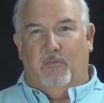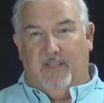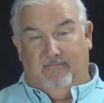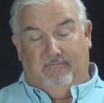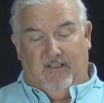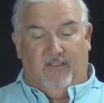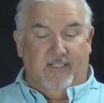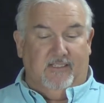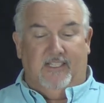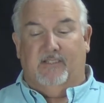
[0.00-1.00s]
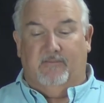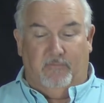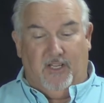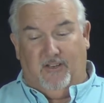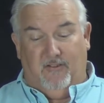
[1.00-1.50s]
but this
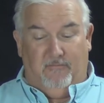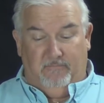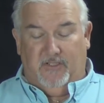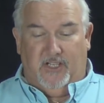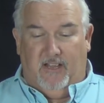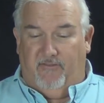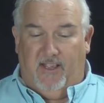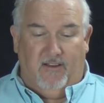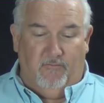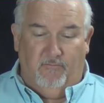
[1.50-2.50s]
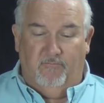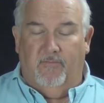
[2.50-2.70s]
particular chef had a